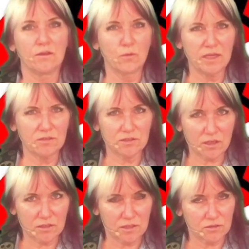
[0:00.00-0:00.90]
you
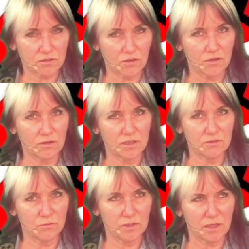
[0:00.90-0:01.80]
start this solo
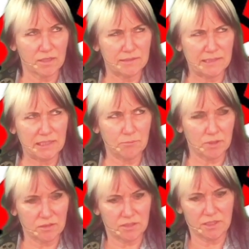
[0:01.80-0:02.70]
is with a deep,
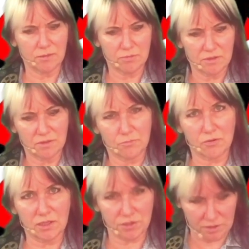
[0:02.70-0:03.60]
deep
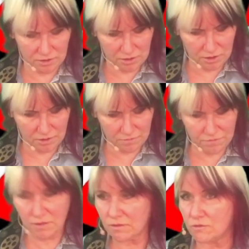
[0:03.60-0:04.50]
depression of
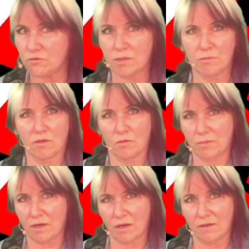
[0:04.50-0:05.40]
the tremolo
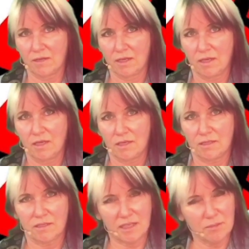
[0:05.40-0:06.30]
bar.
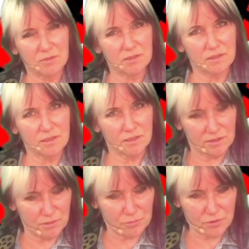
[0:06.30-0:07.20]
You keep it
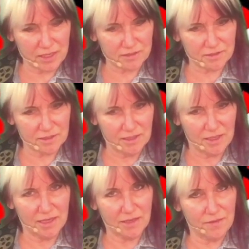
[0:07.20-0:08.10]
depressed
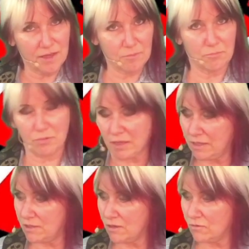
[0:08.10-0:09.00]
and then play a
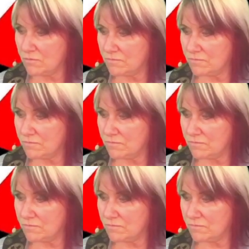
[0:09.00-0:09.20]
note.